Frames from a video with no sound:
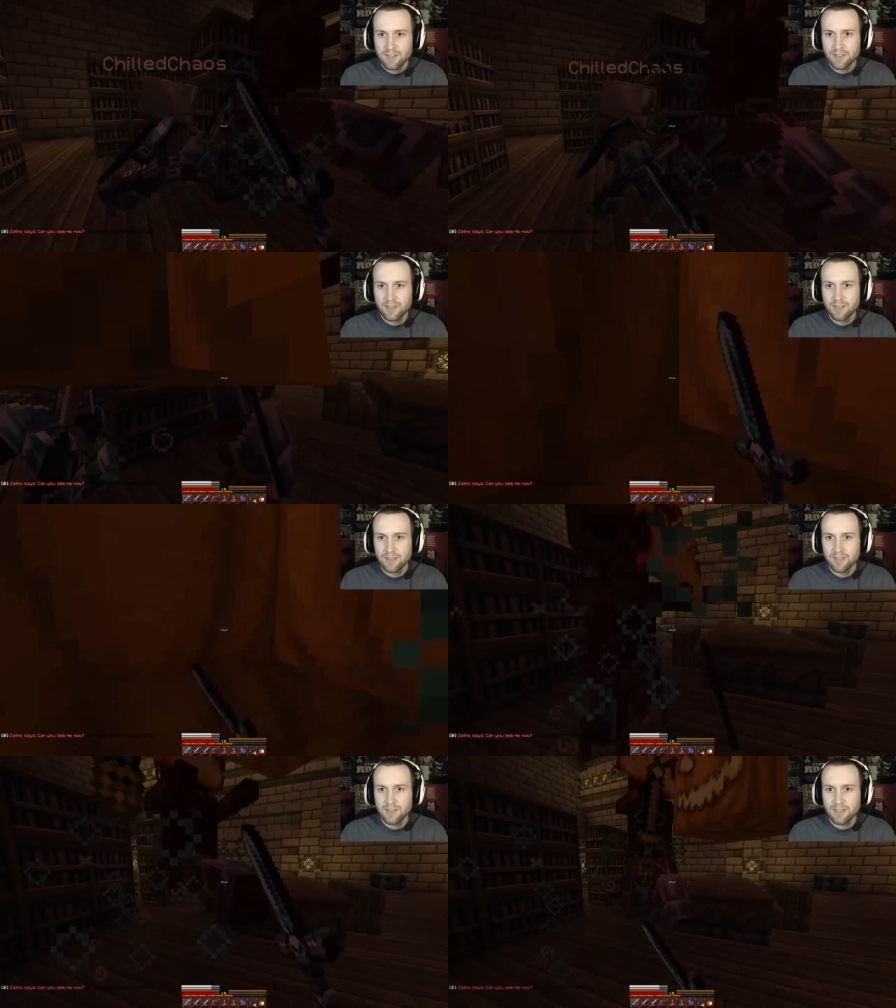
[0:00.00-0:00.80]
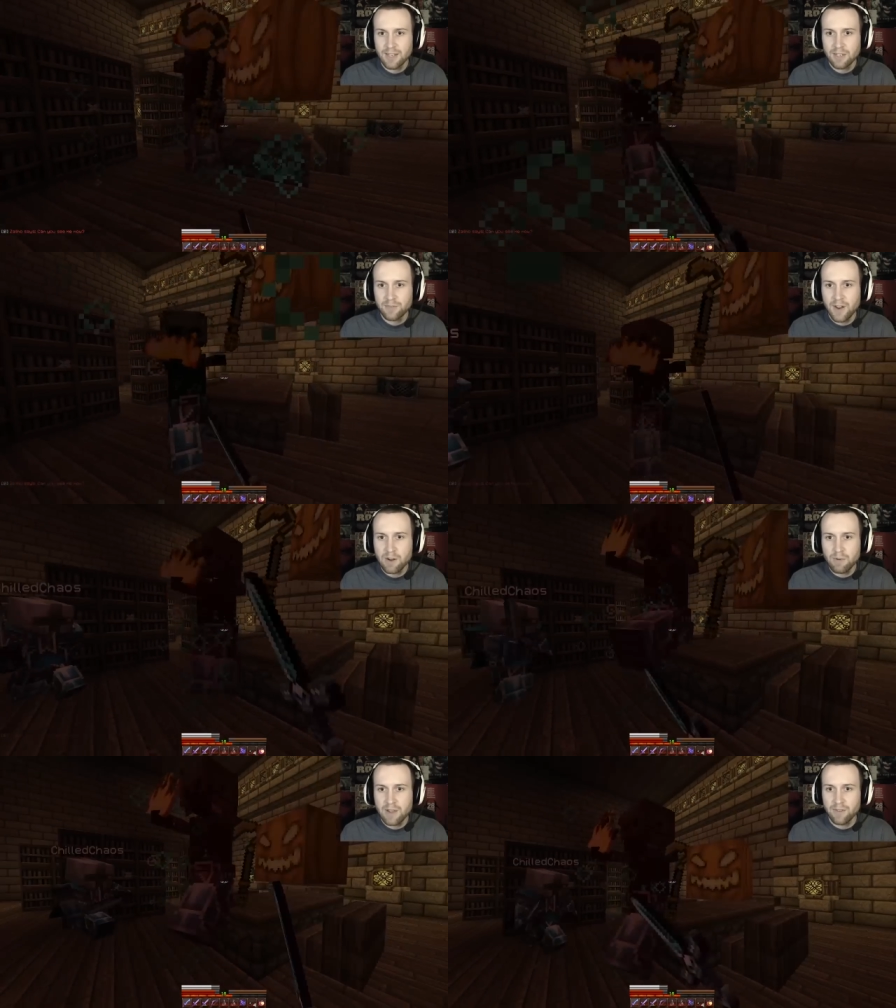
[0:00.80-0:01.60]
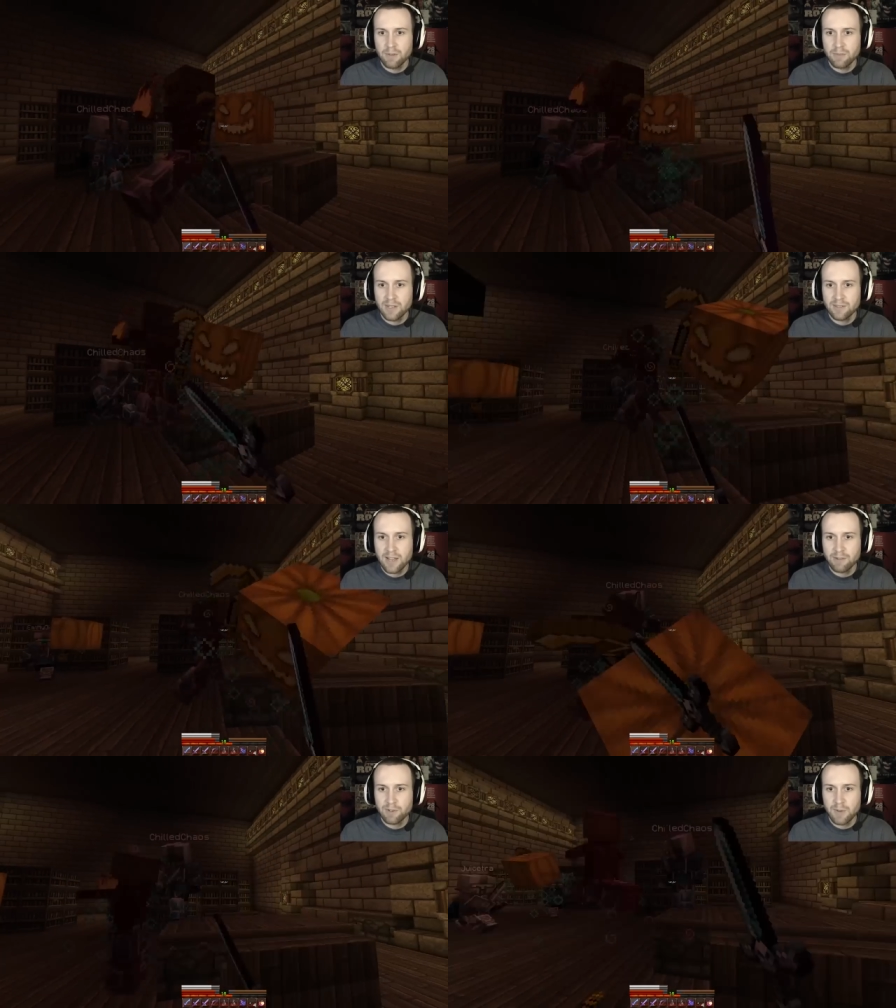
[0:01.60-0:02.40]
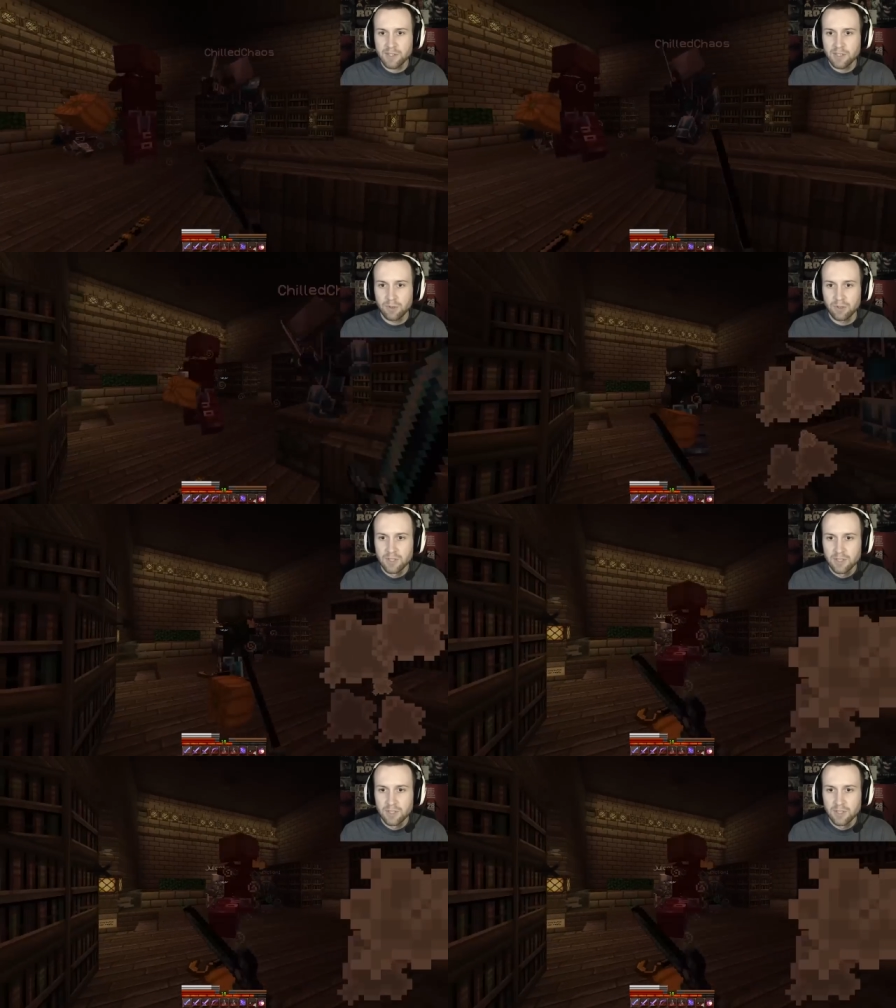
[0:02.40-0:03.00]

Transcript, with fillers: like he was burned. Take his fire away from him. He's not responsible.